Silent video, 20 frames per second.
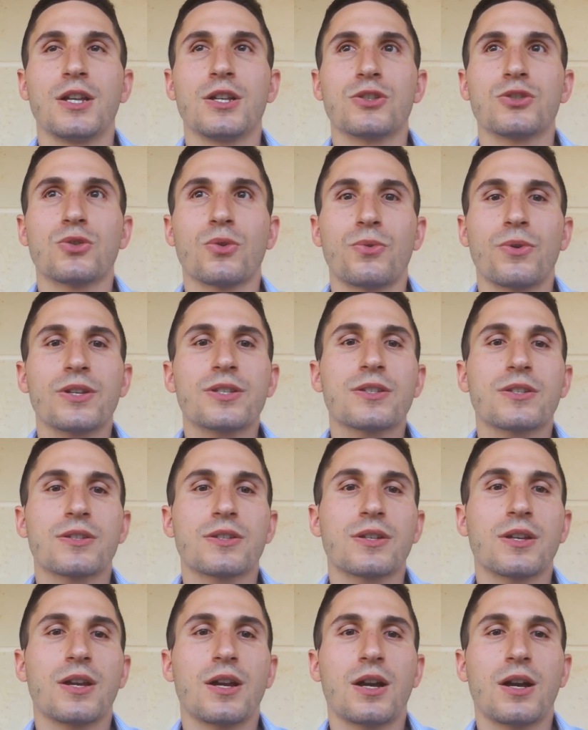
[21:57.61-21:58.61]
So
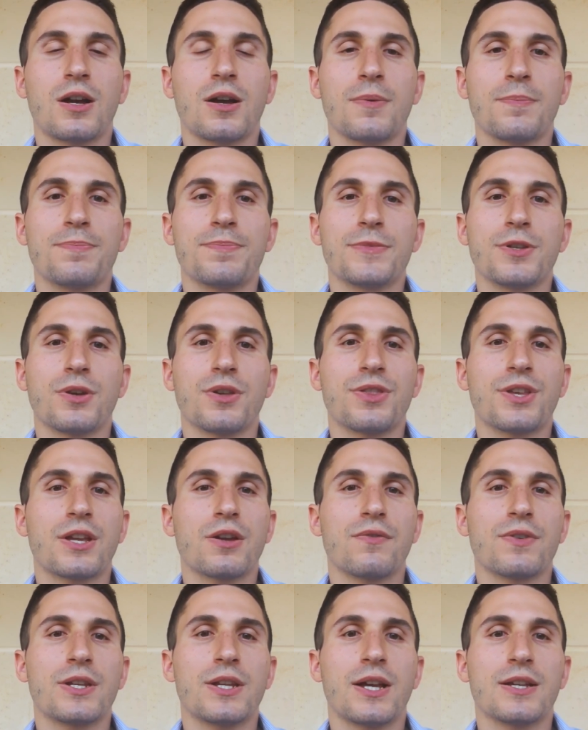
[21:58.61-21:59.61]
risks, you can think
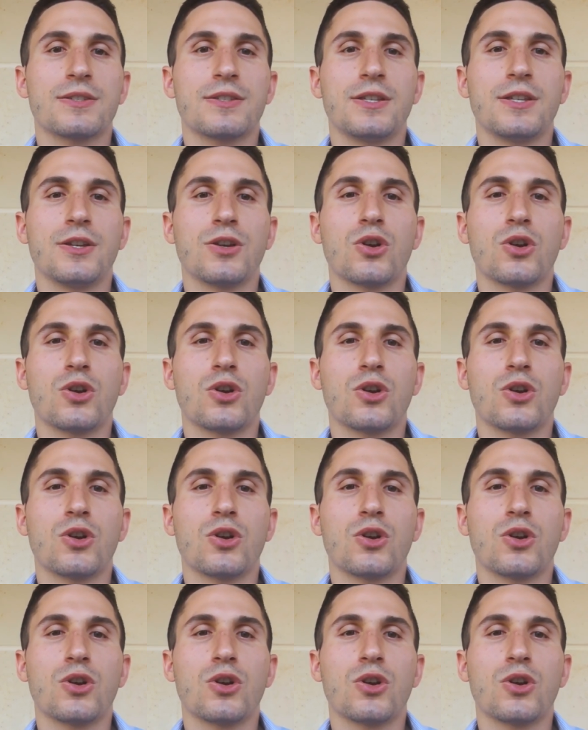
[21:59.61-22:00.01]
of it as the